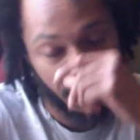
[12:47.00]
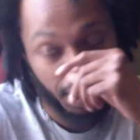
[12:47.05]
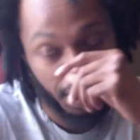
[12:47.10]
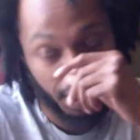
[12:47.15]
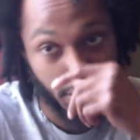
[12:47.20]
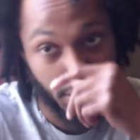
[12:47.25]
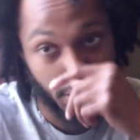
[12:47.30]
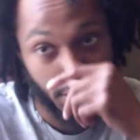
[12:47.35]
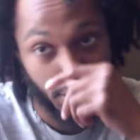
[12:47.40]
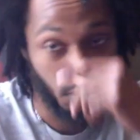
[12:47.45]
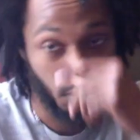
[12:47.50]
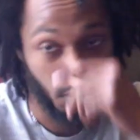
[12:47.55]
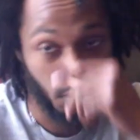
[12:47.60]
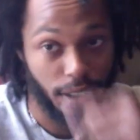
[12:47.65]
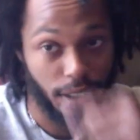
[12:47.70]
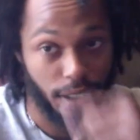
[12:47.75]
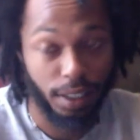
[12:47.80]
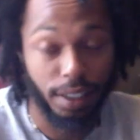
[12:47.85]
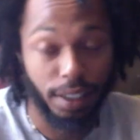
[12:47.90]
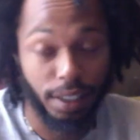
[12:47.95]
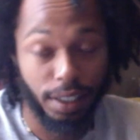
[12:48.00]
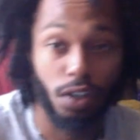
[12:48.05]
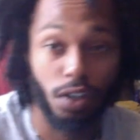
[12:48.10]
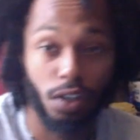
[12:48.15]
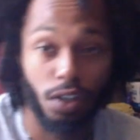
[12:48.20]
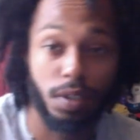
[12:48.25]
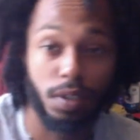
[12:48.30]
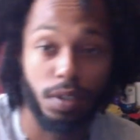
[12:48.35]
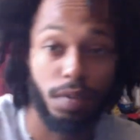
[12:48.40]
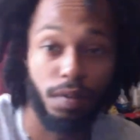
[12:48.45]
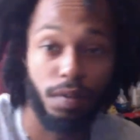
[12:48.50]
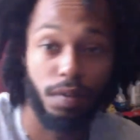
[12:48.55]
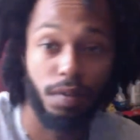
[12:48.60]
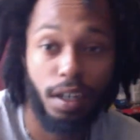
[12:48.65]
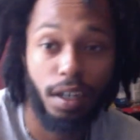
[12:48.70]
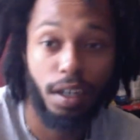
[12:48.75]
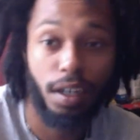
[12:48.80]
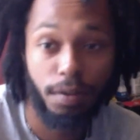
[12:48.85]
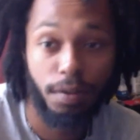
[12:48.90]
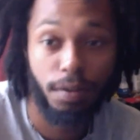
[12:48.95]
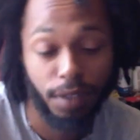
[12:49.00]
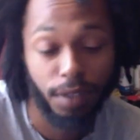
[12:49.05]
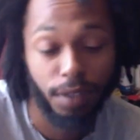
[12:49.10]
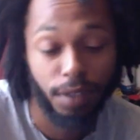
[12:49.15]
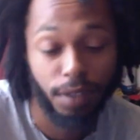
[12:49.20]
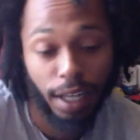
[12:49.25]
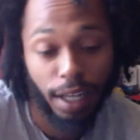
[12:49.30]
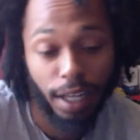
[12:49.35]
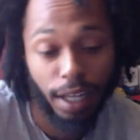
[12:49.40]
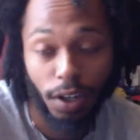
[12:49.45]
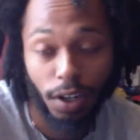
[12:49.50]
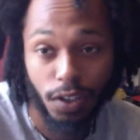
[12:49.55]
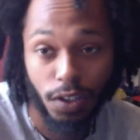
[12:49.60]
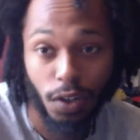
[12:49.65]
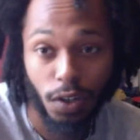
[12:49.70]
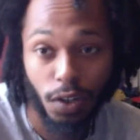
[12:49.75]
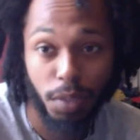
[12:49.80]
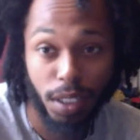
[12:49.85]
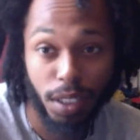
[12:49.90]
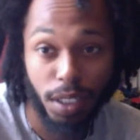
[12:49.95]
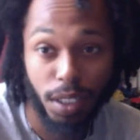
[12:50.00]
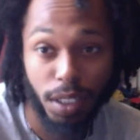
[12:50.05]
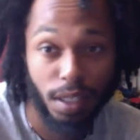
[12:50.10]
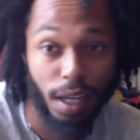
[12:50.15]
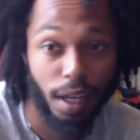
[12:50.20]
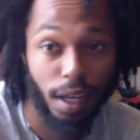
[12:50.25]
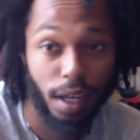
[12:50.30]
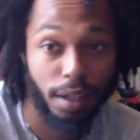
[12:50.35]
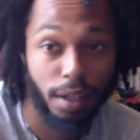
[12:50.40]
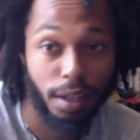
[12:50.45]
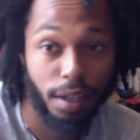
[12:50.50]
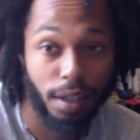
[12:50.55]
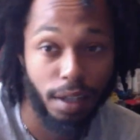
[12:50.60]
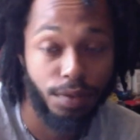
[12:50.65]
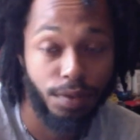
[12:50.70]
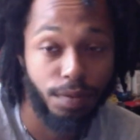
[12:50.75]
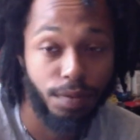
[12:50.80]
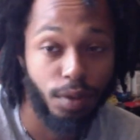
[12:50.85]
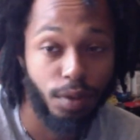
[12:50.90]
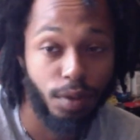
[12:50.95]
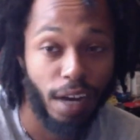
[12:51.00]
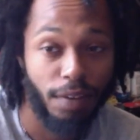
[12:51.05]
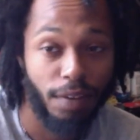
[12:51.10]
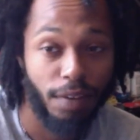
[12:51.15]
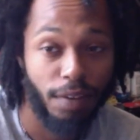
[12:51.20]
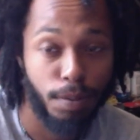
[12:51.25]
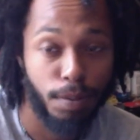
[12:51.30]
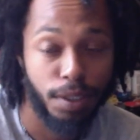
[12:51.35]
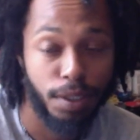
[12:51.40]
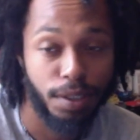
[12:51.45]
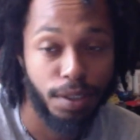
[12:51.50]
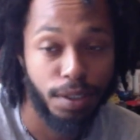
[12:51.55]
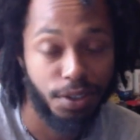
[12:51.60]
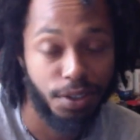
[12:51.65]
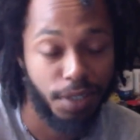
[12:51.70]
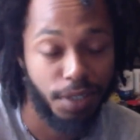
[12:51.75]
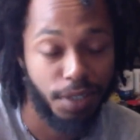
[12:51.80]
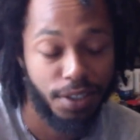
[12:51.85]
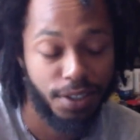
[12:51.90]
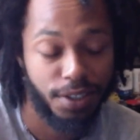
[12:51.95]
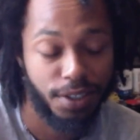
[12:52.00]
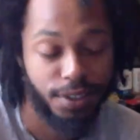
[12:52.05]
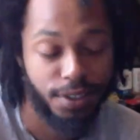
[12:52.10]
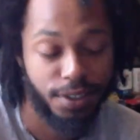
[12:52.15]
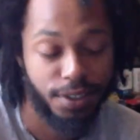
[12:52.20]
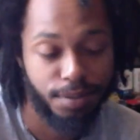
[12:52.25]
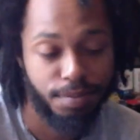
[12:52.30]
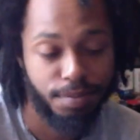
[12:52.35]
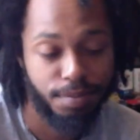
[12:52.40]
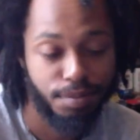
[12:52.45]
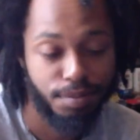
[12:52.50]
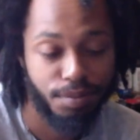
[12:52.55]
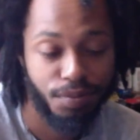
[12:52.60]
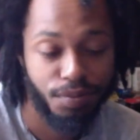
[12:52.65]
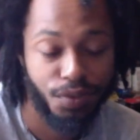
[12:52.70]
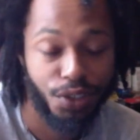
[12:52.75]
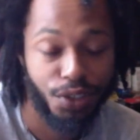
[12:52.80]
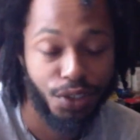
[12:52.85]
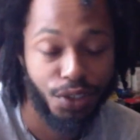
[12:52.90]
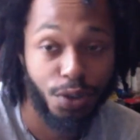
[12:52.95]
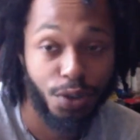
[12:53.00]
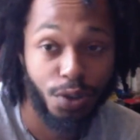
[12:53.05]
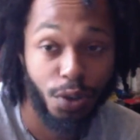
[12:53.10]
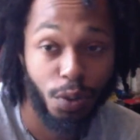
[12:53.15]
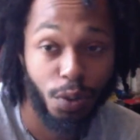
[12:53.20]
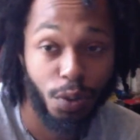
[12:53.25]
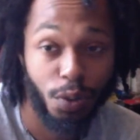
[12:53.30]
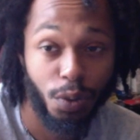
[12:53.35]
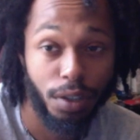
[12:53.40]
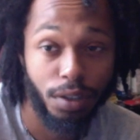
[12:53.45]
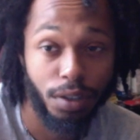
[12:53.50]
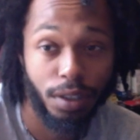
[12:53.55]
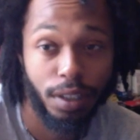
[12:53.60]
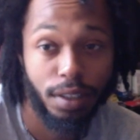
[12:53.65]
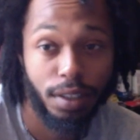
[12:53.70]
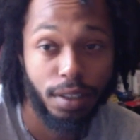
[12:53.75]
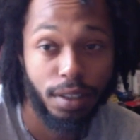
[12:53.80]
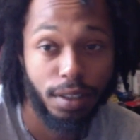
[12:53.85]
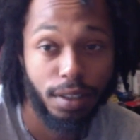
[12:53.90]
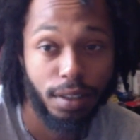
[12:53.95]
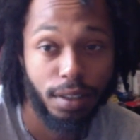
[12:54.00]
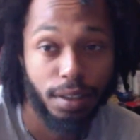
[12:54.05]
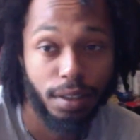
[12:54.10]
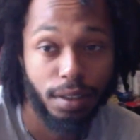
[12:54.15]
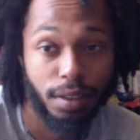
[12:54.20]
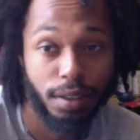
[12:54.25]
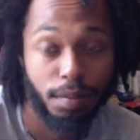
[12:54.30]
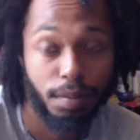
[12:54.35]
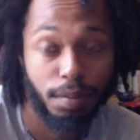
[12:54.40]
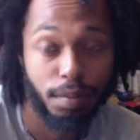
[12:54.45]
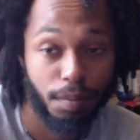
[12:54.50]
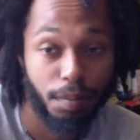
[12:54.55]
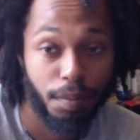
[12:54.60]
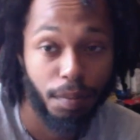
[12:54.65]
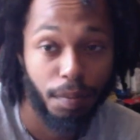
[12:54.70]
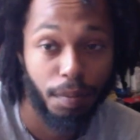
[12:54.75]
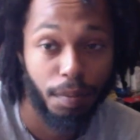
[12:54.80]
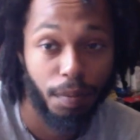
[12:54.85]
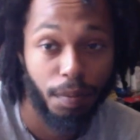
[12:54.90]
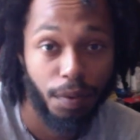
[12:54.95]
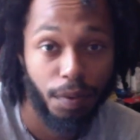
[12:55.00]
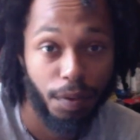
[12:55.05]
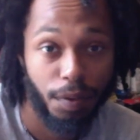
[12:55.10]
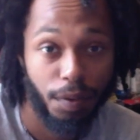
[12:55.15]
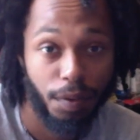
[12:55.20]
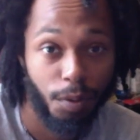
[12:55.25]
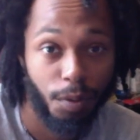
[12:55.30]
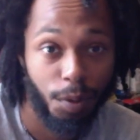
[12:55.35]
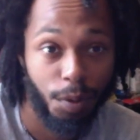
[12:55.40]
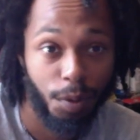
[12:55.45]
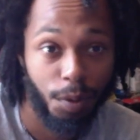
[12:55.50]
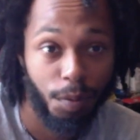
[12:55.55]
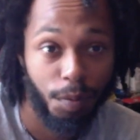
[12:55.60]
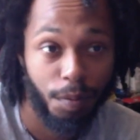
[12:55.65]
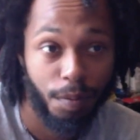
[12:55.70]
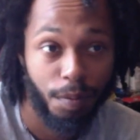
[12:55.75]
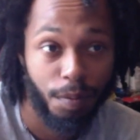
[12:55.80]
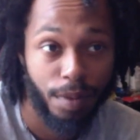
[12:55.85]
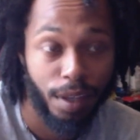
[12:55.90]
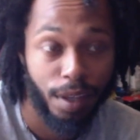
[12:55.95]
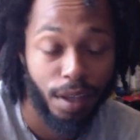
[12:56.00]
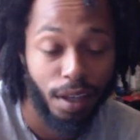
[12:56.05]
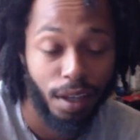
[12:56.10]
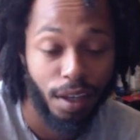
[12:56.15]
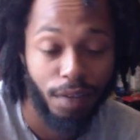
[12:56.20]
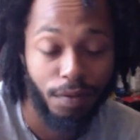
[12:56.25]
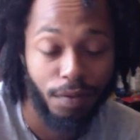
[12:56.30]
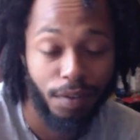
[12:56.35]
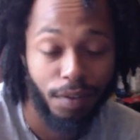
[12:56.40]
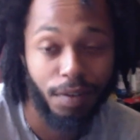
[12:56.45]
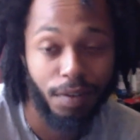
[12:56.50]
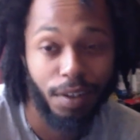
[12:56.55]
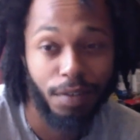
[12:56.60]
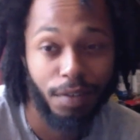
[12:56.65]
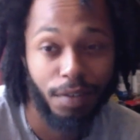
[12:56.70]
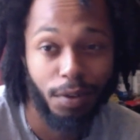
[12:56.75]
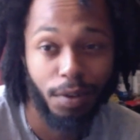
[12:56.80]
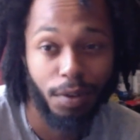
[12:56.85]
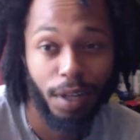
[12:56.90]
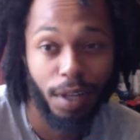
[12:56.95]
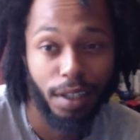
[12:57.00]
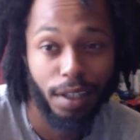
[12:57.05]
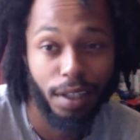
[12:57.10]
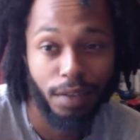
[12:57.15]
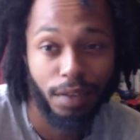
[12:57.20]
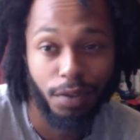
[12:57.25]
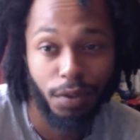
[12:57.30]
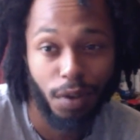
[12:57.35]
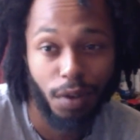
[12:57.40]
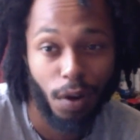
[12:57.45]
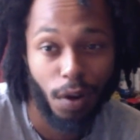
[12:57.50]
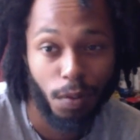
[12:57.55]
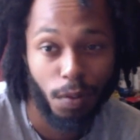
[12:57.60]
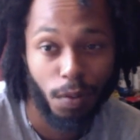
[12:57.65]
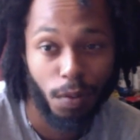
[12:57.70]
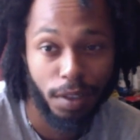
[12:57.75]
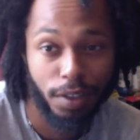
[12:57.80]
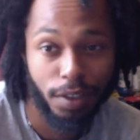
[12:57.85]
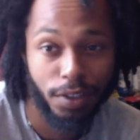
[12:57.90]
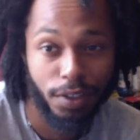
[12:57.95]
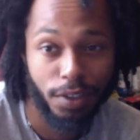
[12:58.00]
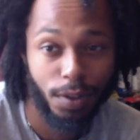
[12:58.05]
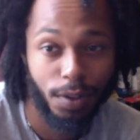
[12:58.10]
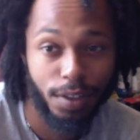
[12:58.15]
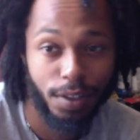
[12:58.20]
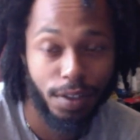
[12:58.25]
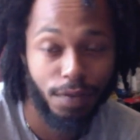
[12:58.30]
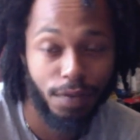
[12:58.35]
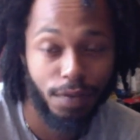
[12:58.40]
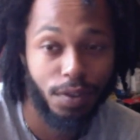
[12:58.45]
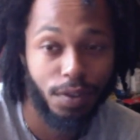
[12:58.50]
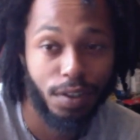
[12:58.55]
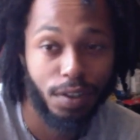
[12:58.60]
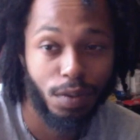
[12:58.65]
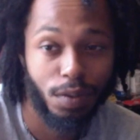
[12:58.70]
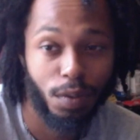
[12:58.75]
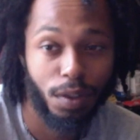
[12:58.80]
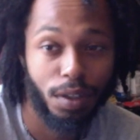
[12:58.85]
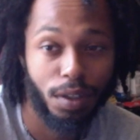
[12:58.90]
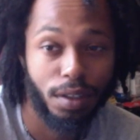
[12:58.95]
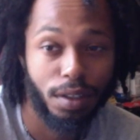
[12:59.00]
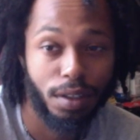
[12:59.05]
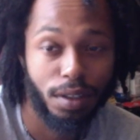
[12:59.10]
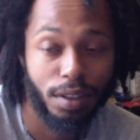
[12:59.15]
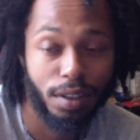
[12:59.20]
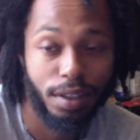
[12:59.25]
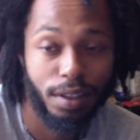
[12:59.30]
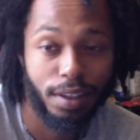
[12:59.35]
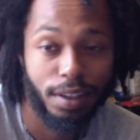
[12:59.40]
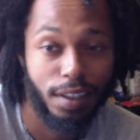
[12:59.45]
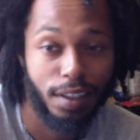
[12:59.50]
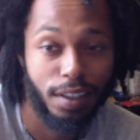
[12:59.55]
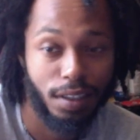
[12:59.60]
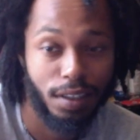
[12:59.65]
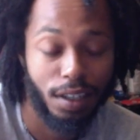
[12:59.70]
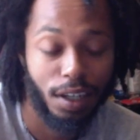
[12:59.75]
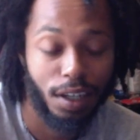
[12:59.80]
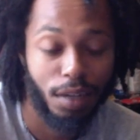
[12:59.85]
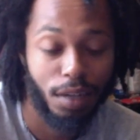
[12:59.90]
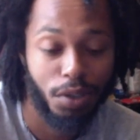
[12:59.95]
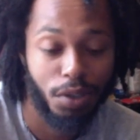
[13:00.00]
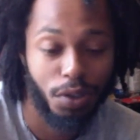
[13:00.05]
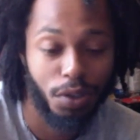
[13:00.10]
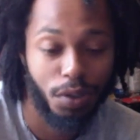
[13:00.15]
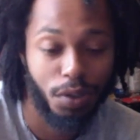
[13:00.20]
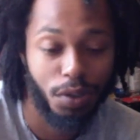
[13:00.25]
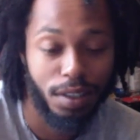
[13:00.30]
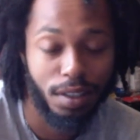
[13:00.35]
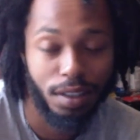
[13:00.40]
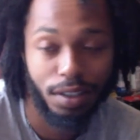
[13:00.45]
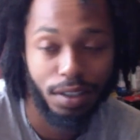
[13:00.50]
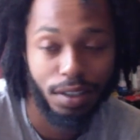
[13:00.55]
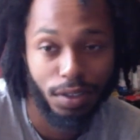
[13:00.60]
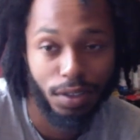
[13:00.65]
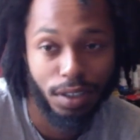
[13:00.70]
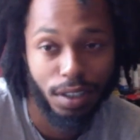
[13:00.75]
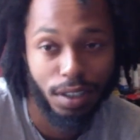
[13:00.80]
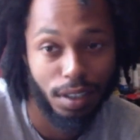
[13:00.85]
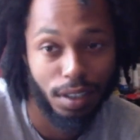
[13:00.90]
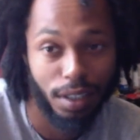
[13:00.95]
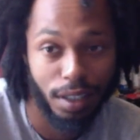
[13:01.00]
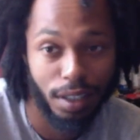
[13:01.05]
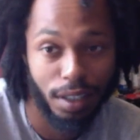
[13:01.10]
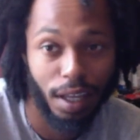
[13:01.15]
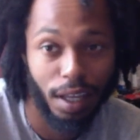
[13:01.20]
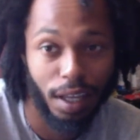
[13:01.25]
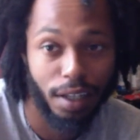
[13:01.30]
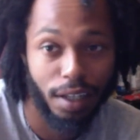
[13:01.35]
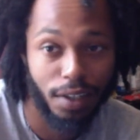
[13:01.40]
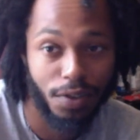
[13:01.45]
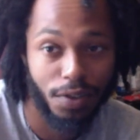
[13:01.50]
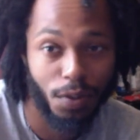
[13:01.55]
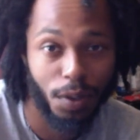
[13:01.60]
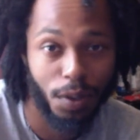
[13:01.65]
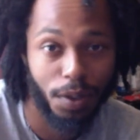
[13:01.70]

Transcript: So yeah, in terms of love, that also means that you, you have options. You get to choose who you want. You get to filming, if, even if you like, if you don't want the choice, if you just want things to come to you easily, you can just get that as well.